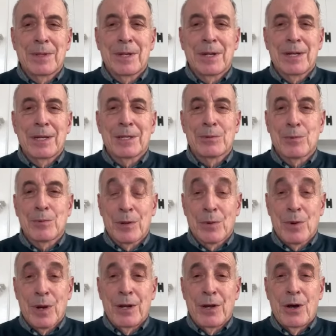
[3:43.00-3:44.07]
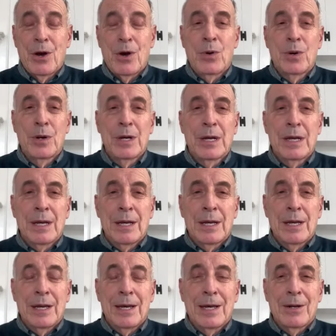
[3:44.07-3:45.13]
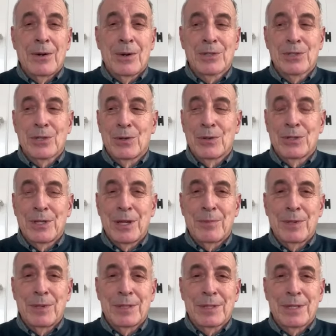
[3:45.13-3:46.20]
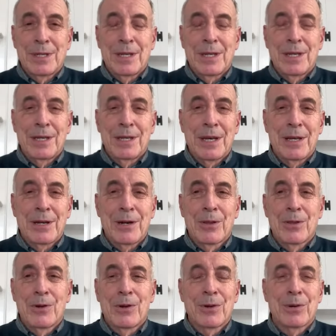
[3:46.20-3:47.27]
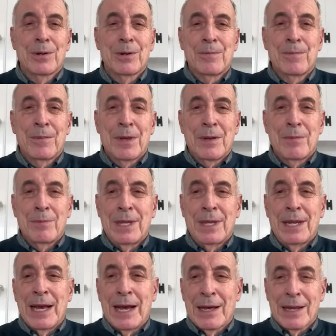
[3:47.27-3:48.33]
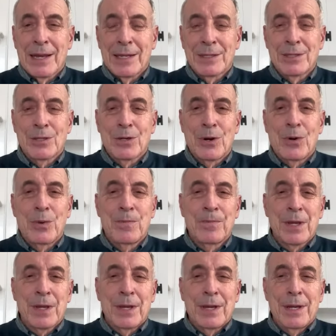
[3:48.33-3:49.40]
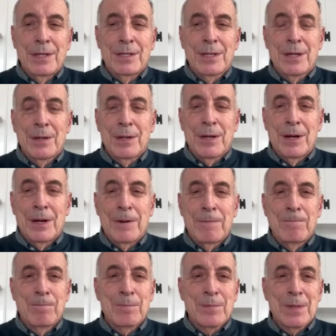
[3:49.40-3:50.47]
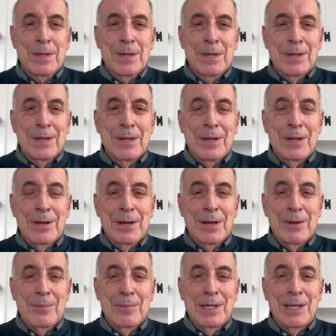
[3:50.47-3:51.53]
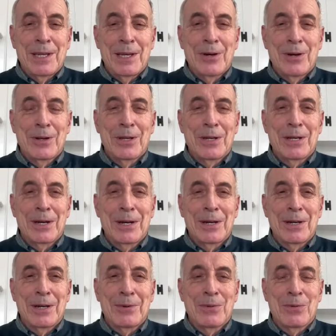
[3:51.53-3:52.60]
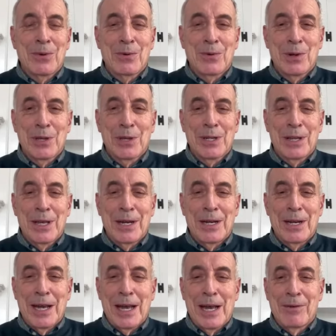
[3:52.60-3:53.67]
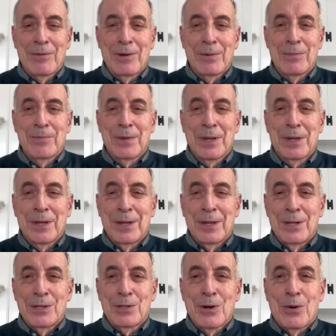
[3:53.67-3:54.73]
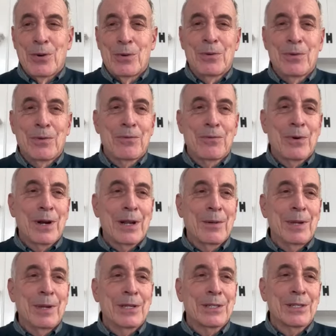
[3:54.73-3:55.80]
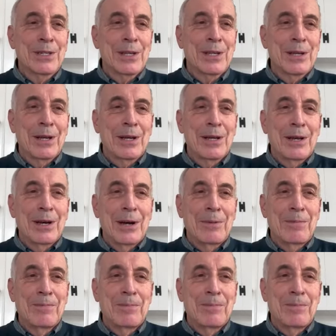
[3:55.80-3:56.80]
uh, I guess probably radio, and also CNBC and other media outlets. So he's a a, a big deal, uh, and we're really delighted to have him. So Fred, let me just uh,